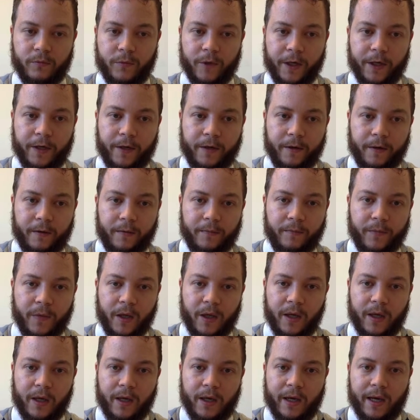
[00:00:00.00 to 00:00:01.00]
right here.
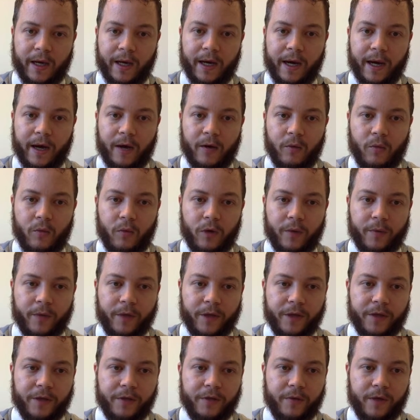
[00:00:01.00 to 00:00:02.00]
And now what I'm going
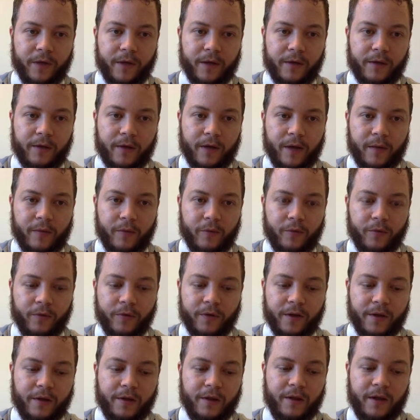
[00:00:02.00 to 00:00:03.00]
to do is I'm going
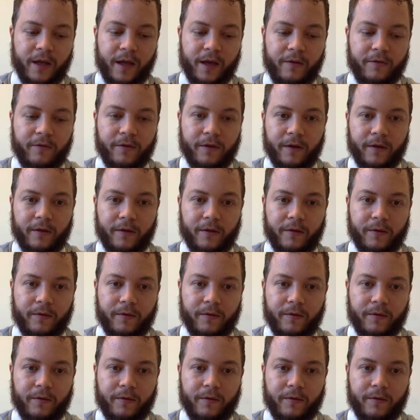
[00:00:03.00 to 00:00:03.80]
to save this